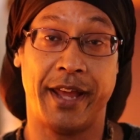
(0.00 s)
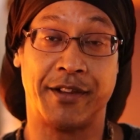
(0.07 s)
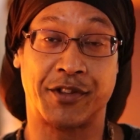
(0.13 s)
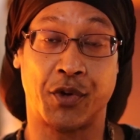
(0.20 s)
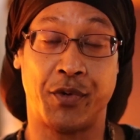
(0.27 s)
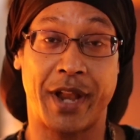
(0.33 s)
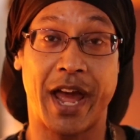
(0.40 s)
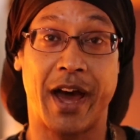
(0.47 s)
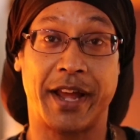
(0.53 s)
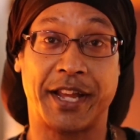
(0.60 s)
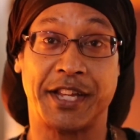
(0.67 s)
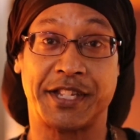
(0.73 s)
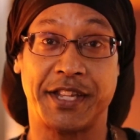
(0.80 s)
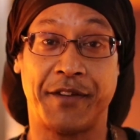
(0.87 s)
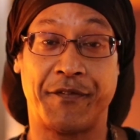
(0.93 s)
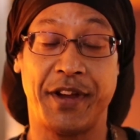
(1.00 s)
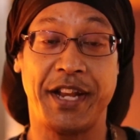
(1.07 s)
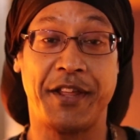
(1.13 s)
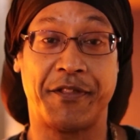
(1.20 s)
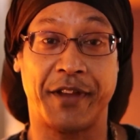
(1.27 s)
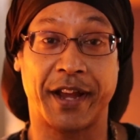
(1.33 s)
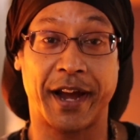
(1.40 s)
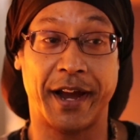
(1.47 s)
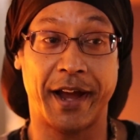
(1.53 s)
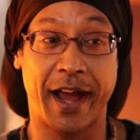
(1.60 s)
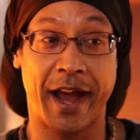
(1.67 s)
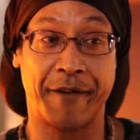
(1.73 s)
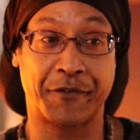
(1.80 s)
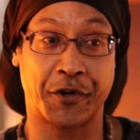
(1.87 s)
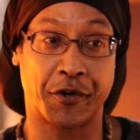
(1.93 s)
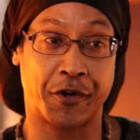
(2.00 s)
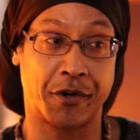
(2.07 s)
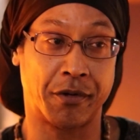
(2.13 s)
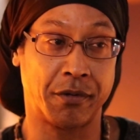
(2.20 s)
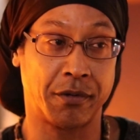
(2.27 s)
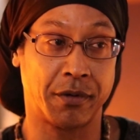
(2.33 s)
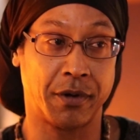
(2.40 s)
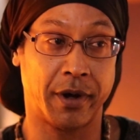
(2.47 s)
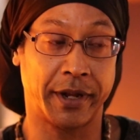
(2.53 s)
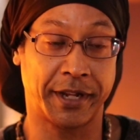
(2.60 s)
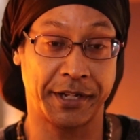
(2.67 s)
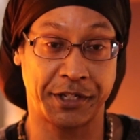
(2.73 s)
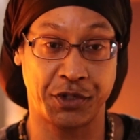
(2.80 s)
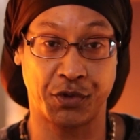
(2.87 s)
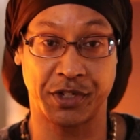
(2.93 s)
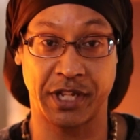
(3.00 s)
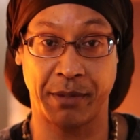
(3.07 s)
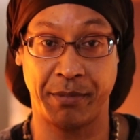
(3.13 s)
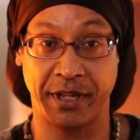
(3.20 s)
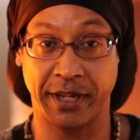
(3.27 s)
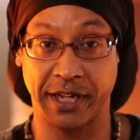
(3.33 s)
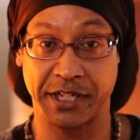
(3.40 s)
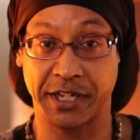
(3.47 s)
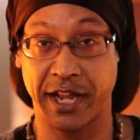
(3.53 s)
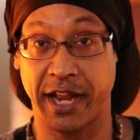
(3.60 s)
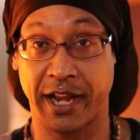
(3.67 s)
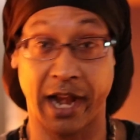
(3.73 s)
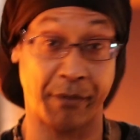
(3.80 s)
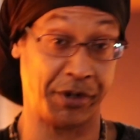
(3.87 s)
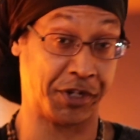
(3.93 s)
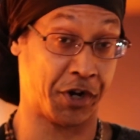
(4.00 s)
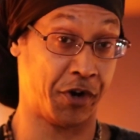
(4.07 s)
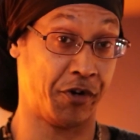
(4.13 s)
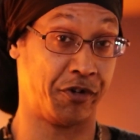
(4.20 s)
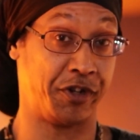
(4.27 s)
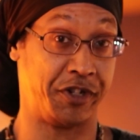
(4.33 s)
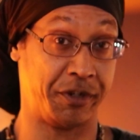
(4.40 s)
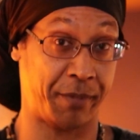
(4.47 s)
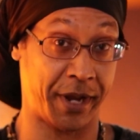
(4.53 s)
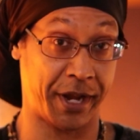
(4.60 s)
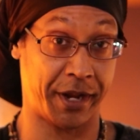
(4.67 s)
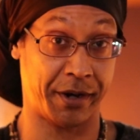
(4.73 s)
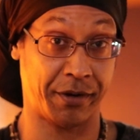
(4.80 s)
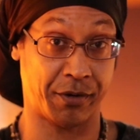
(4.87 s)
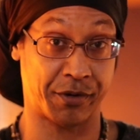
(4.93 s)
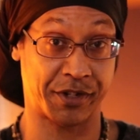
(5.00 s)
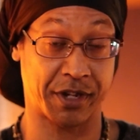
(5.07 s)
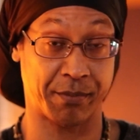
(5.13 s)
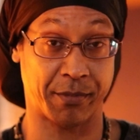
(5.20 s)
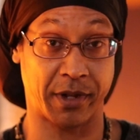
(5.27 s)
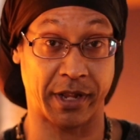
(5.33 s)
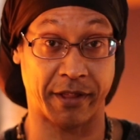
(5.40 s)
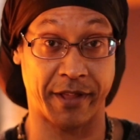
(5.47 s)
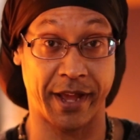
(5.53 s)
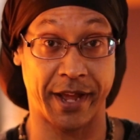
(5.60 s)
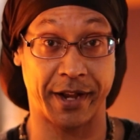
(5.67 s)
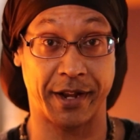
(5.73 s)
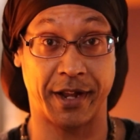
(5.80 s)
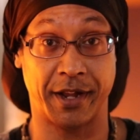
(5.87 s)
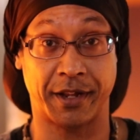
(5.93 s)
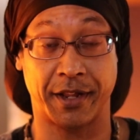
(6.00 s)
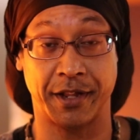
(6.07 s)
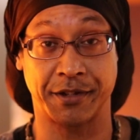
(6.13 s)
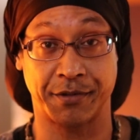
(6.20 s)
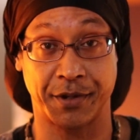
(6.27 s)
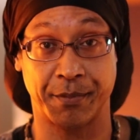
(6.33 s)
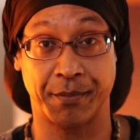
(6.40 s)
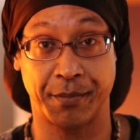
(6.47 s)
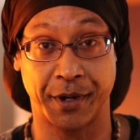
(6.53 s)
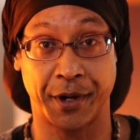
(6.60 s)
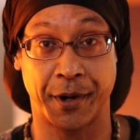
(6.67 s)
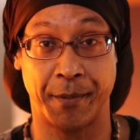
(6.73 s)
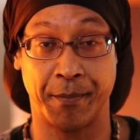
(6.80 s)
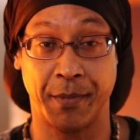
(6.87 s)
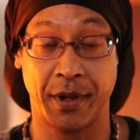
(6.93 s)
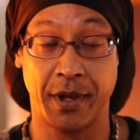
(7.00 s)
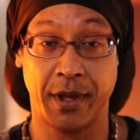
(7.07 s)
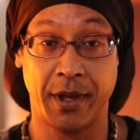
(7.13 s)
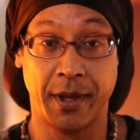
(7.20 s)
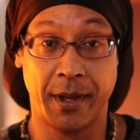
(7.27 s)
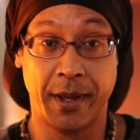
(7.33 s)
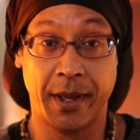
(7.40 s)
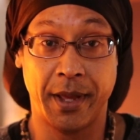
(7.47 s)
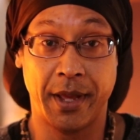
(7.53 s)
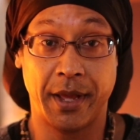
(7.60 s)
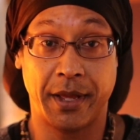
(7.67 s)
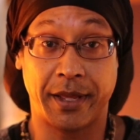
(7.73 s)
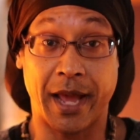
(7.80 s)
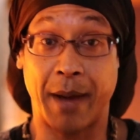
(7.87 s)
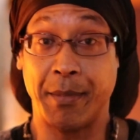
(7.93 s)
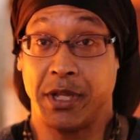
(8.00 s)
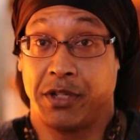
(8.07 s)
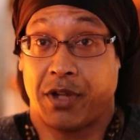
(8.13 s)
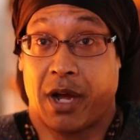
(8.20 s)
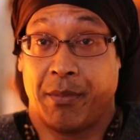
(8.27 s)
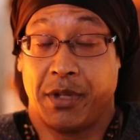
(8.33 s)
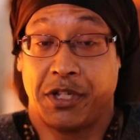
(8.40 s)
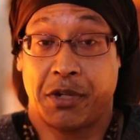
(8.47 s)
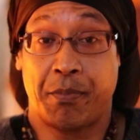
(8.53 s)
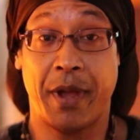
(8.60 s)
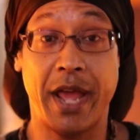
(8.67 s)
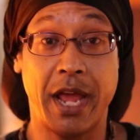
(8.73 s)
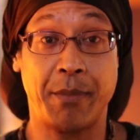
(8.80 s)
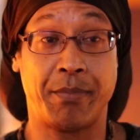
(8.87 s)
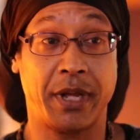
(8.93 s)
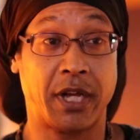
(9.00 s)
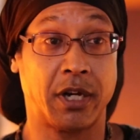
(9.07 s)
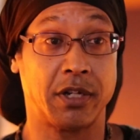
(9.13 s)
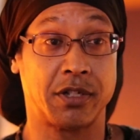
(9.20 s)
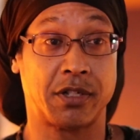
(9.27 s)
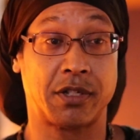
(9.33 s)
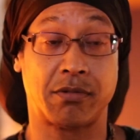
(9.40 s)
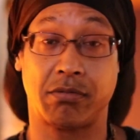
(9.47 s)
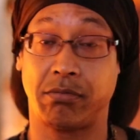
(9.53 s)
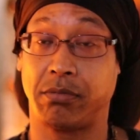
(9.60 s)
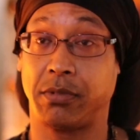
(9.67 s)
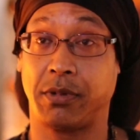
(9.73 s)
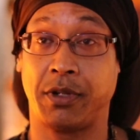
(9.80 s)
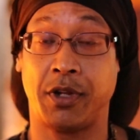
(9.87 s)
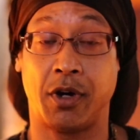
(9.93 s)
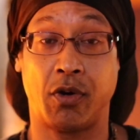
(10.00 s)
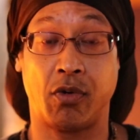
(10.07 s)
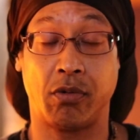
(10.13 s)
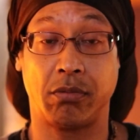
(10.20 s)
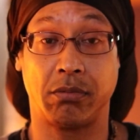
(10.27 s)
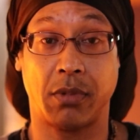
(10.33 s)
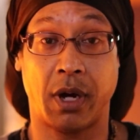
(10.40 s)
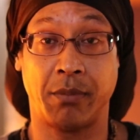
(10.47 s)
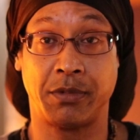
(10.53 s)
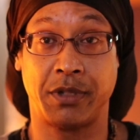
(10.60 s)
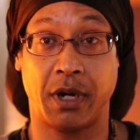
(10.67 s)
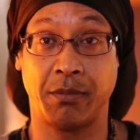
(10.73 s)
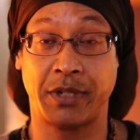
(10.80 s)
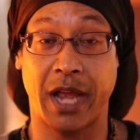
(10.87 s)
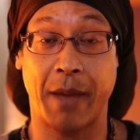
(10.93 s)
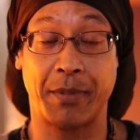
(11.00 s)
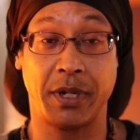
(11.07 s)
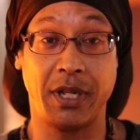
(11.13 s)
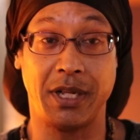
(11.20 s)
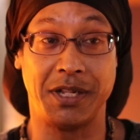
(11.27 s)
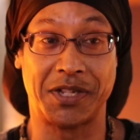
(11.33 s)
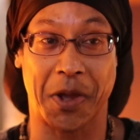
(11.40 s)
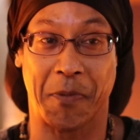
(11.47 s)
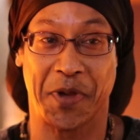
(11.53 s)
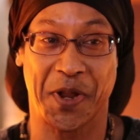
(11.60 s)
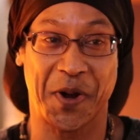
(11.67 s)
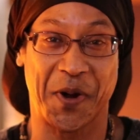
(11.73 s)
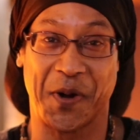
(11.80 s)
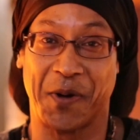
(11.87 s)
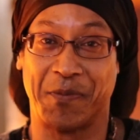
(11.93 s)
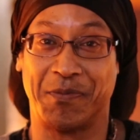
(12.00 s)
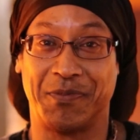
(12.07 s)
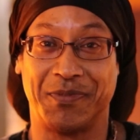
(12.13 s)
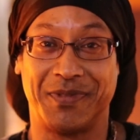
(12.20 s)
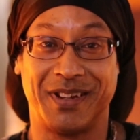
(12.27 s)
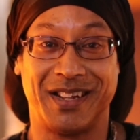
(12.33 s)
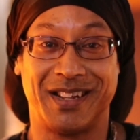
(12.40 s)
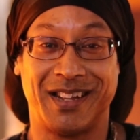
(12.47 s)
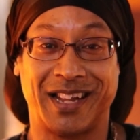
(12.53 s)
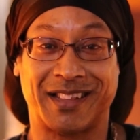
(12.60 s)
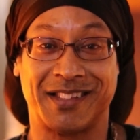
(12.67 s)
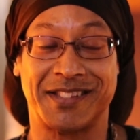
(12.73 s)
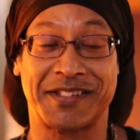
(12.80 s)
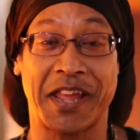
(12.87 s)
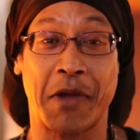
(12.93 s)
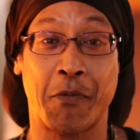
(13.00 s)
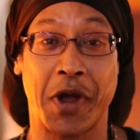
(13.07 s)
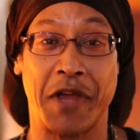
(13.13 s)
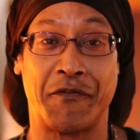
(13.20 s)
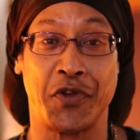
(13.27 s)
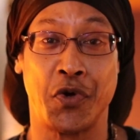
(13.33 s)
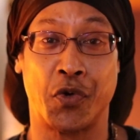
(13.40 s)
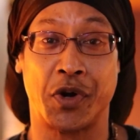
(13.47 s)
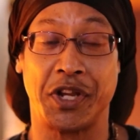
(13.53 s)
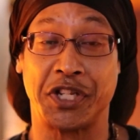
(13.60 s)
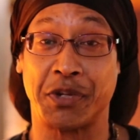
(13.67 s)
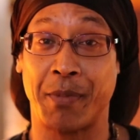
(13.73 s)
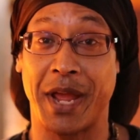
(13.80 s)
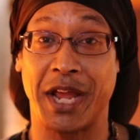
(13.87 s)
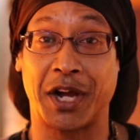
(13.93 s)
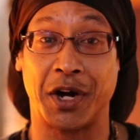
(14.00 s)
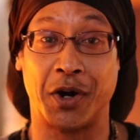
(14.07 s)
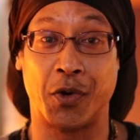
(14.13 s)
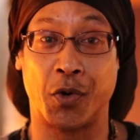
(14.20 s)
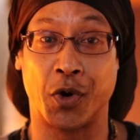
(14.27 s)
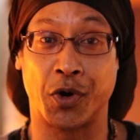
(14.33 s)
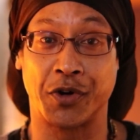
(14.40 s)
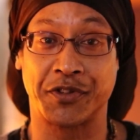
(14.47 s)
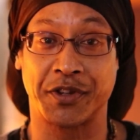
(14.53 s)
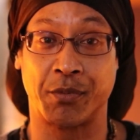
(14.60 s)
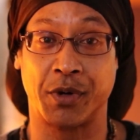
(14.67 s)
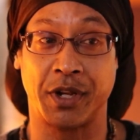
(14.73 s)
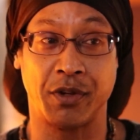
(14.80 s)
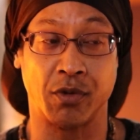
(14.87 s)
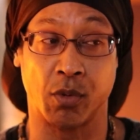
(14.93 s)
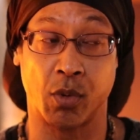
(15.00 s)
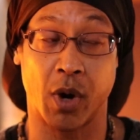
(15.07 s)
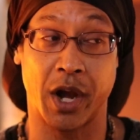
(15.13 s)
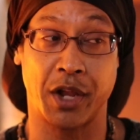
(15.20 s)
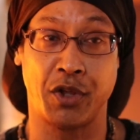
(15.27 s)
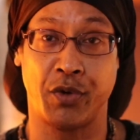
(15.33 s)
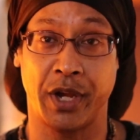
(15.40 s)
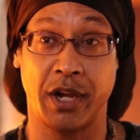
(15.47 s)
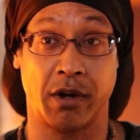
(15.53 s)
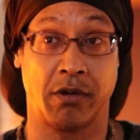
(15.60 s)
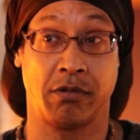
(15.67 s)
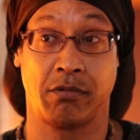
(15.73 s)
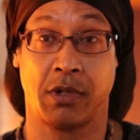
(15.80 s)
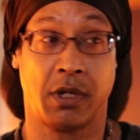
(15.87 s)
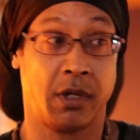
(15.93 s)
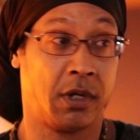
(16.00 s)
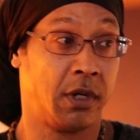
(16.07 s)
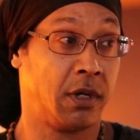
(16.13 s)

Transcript: And so now, I guess, if anything, after, I guess you could say, being educated, I returned to Japan or something like that, I guess. But yeah, I'm in Japan because, you know, I'm Japanese. I mean, like the same way if you were in Jamaica or someone, you know, why are you here?